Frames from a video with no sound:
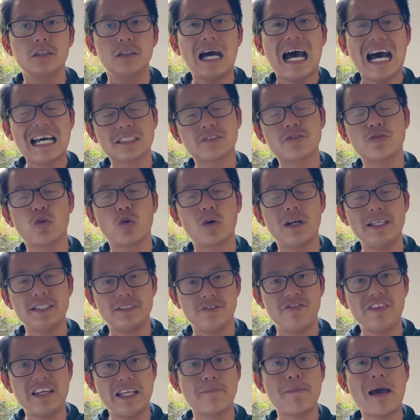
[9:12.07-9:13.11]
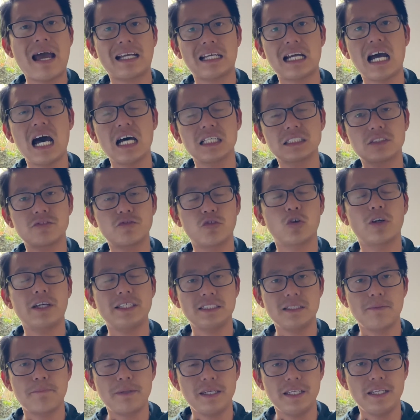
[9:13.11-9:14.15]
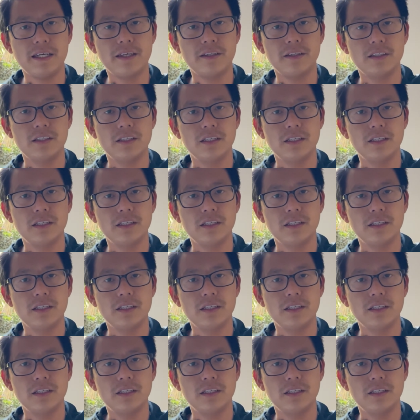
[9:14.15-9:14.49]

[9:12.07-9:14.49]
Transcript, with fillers: ask for his feedback, ask for his opinion.